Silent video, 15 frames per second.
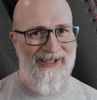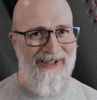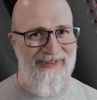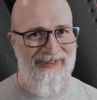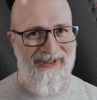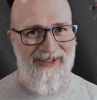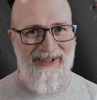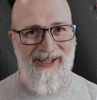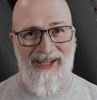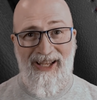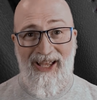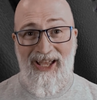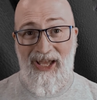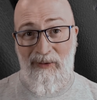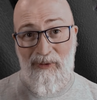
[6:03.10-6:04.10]
kicks in.
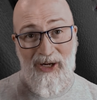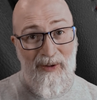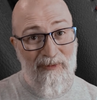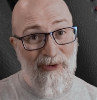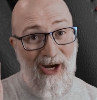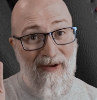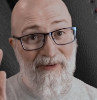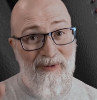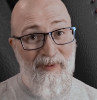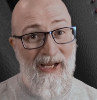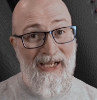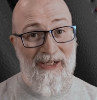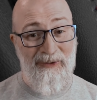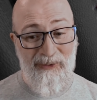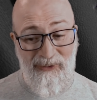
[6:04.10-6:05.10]
And when I'm driving a
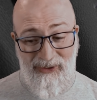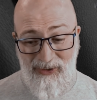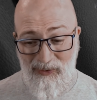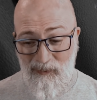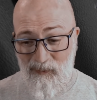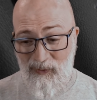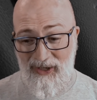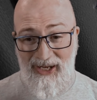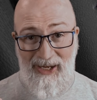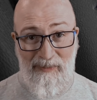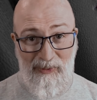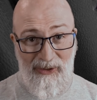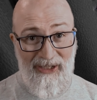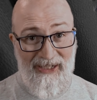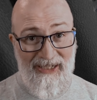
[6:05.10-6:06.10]
manual, when I
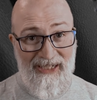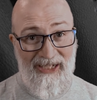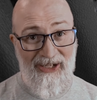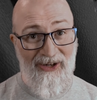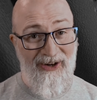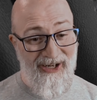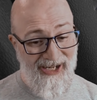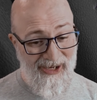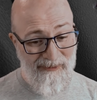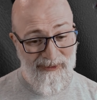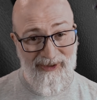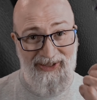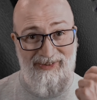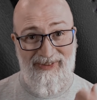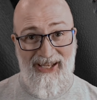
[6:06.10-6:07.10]
put it in gear and I
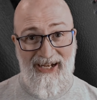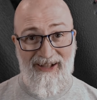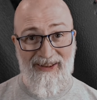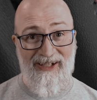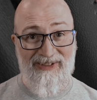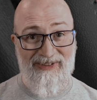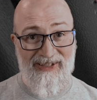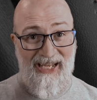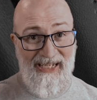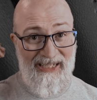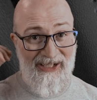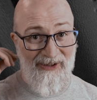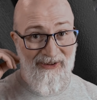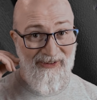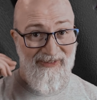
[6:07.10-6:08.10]
release that clutch, that
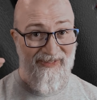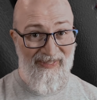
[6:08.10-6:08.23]
gear is